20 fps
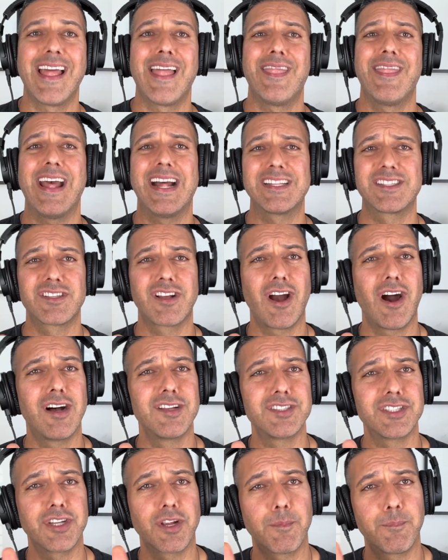That's
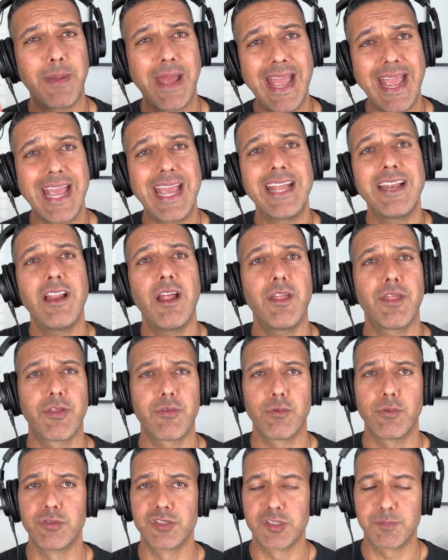causing your pain
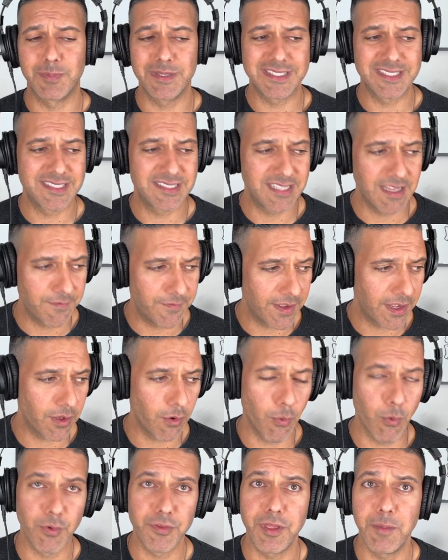through specific
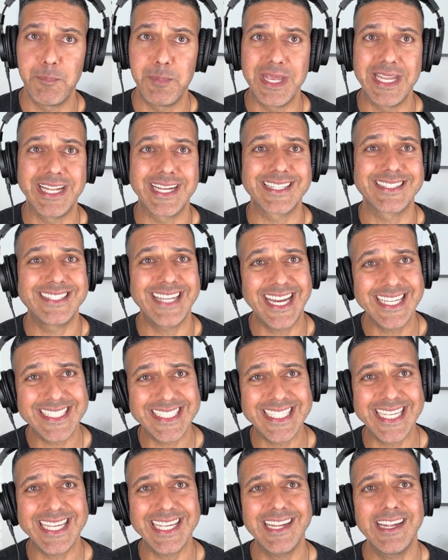orthopedic
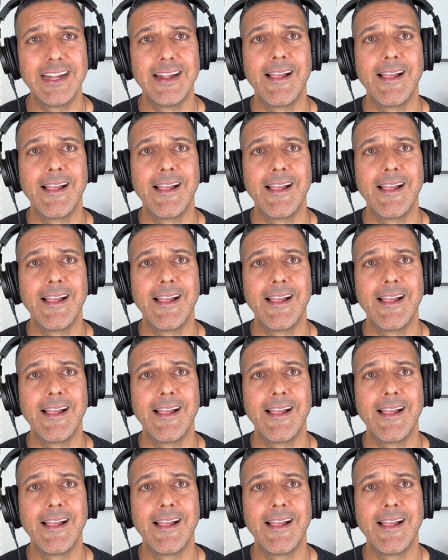testing.